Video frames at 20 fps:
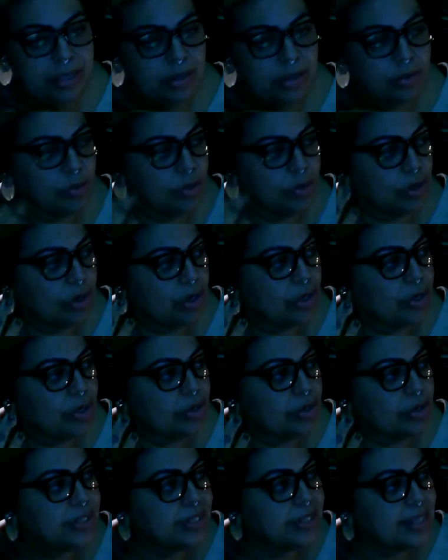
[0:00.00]
your
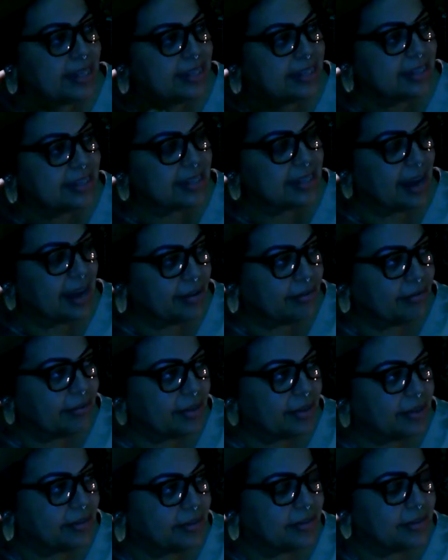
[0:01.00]
sense of
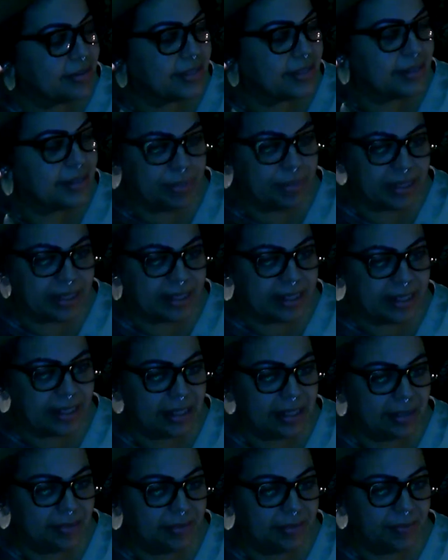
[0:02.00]

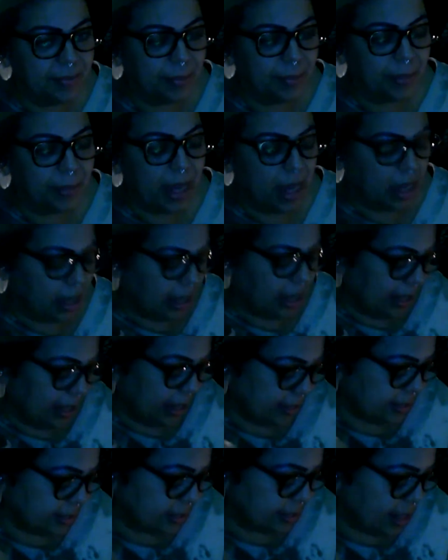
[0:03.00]
stability
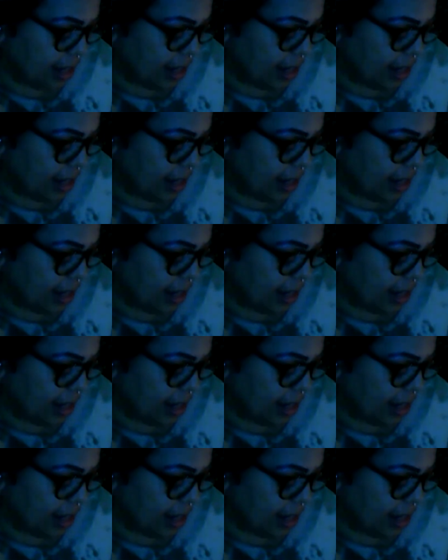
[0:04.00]
and